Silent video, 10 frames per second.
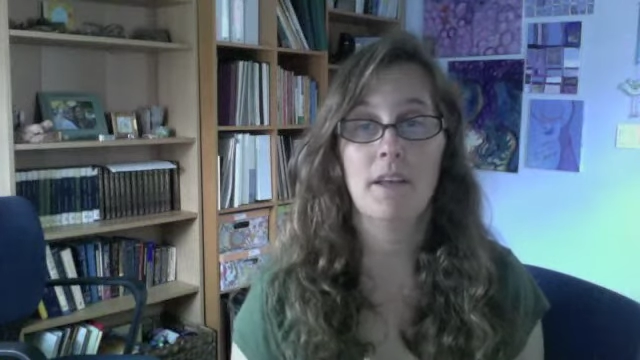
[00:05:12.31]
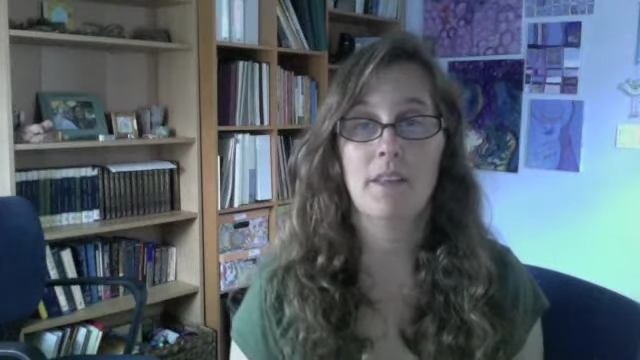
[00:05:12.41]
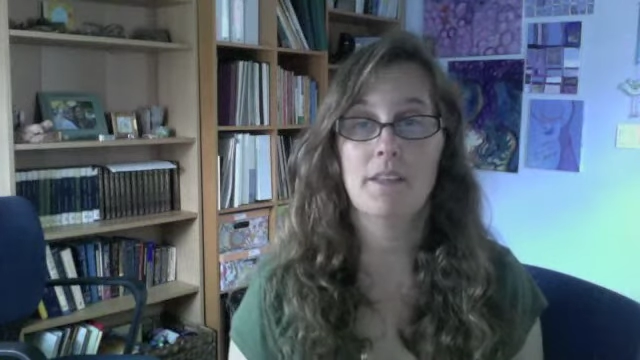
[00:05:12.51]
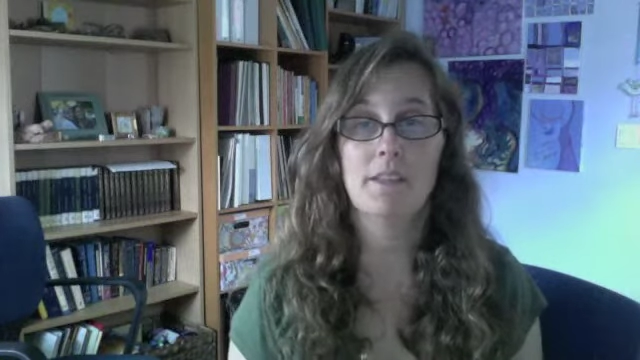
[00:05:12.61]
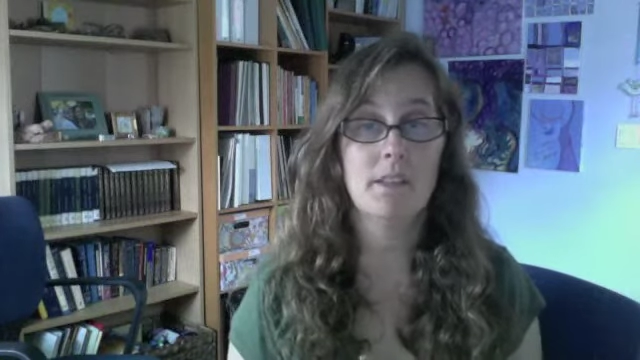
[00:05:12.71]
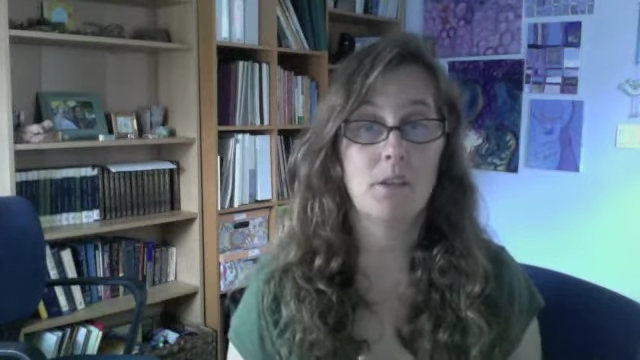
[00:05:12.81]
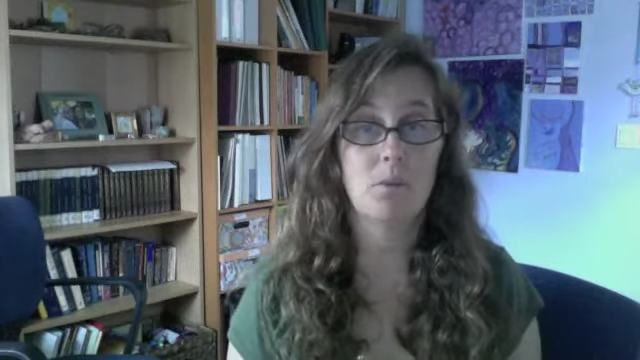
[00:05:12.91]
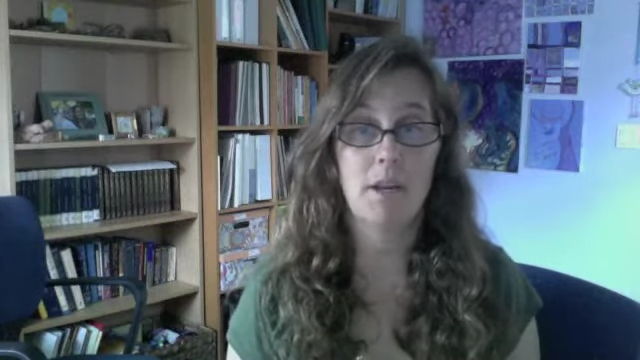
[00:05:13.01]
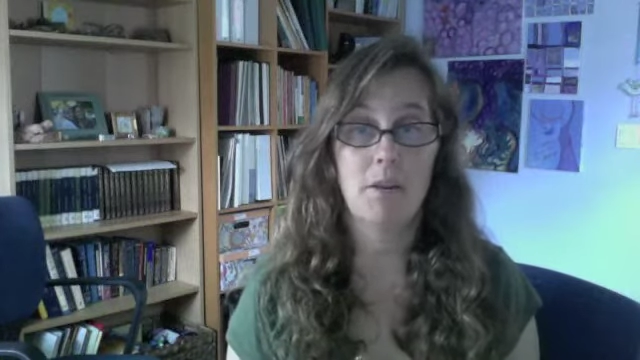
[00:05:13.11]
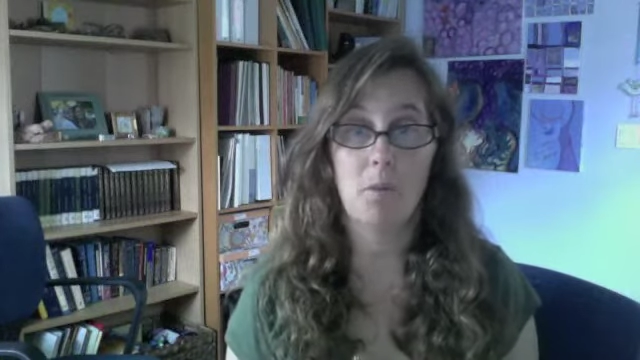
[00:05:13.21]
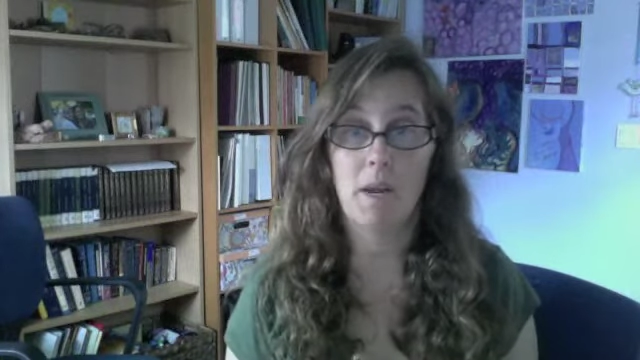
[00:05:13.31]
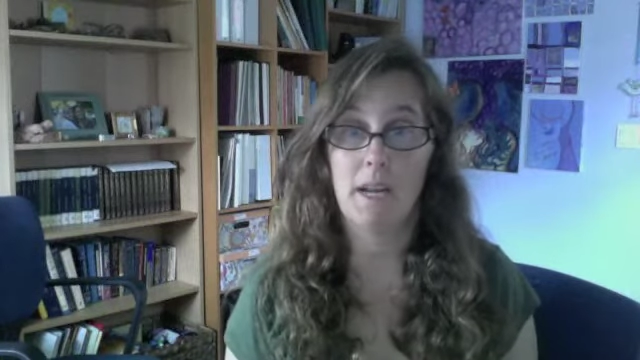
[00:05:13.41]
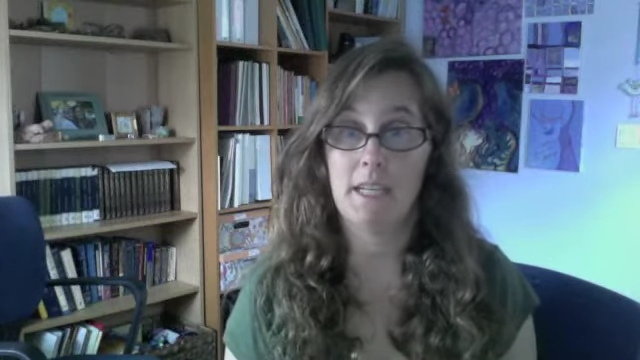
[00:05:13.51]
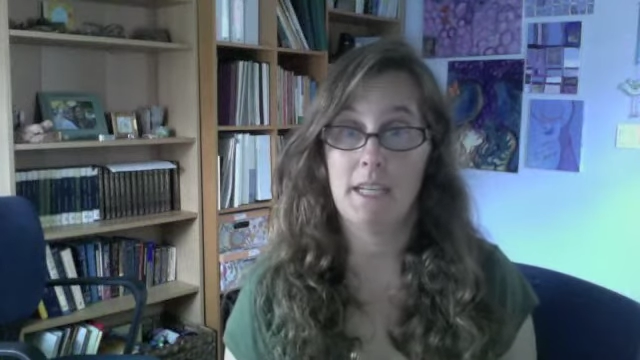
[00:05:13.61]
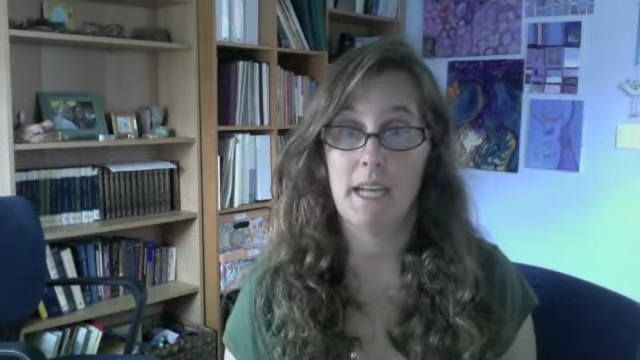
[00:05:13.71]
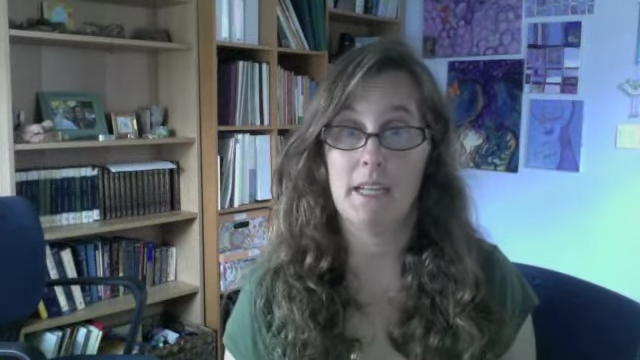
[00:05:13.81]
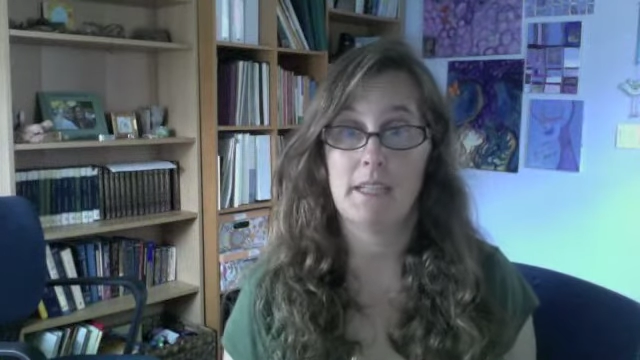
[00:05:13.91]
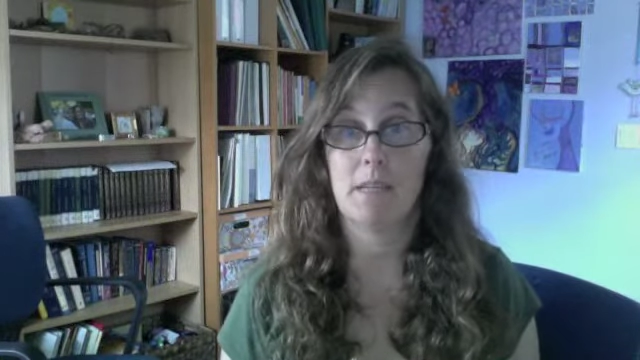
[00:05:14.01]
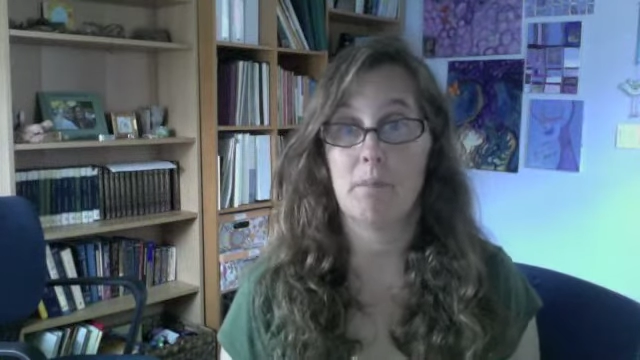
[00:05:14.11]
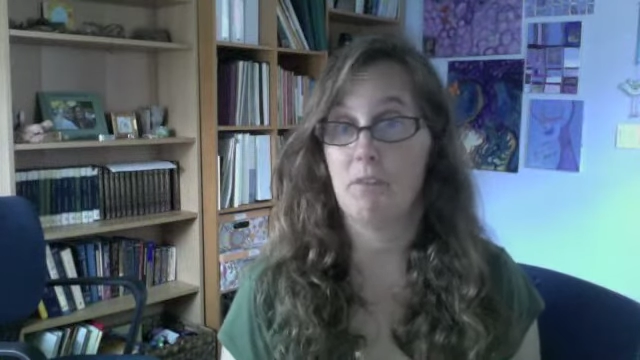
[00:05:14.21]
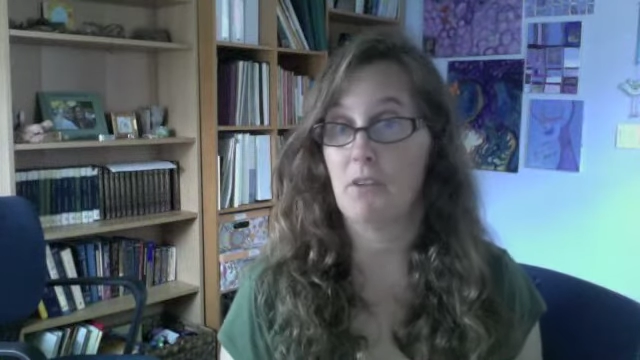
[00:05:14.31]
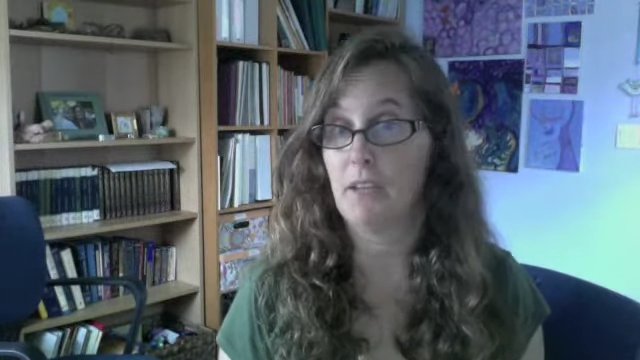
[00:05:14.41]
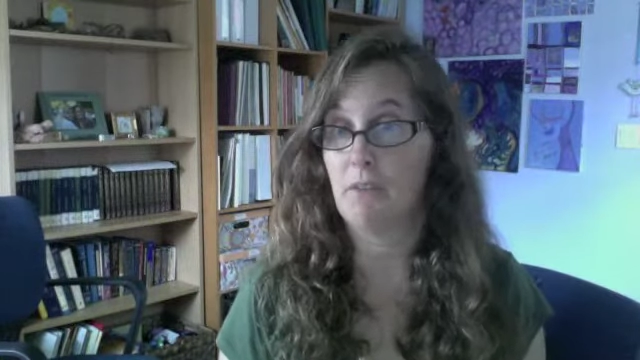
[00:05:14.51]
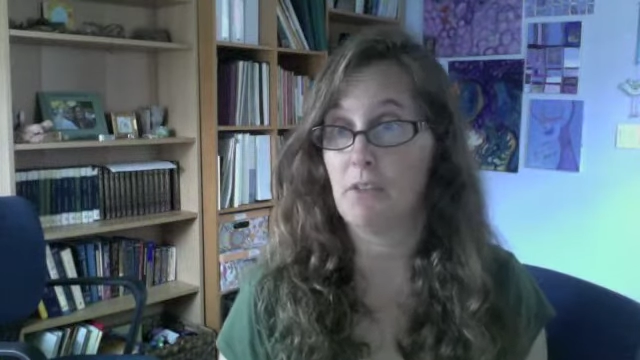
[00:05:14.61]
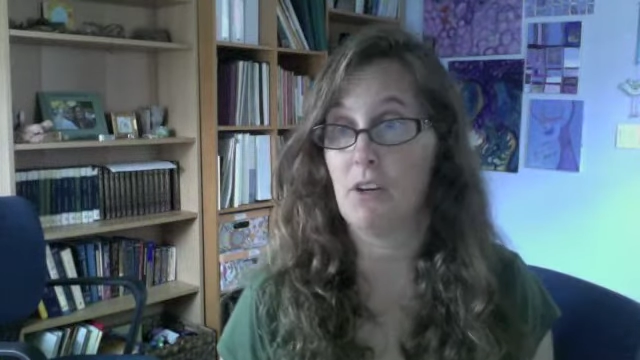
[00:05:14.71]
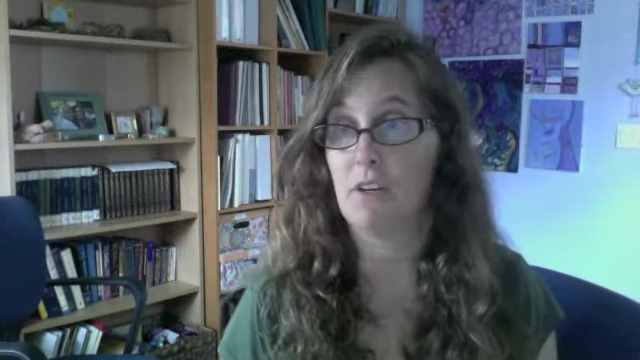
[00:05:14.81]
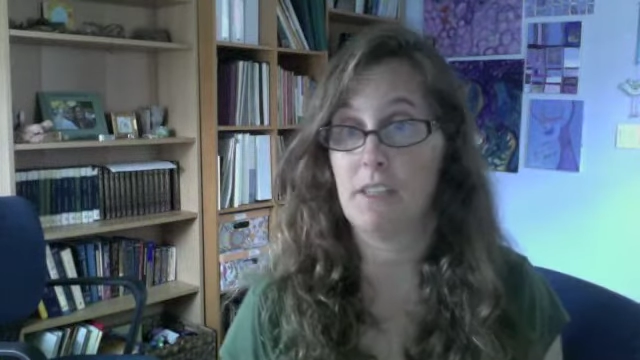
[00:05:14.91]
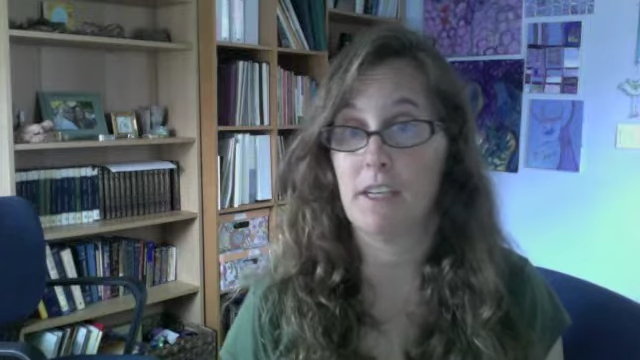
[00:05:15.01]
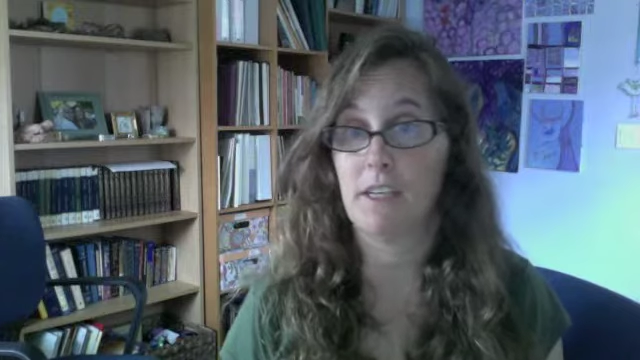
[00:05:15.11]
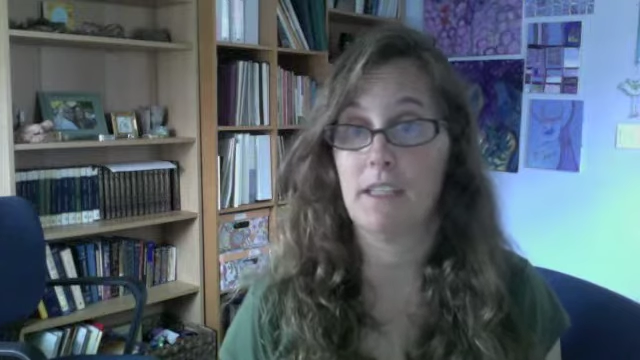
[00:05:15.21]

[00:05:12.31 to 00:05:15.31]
this is a great way to get some of your language arts in.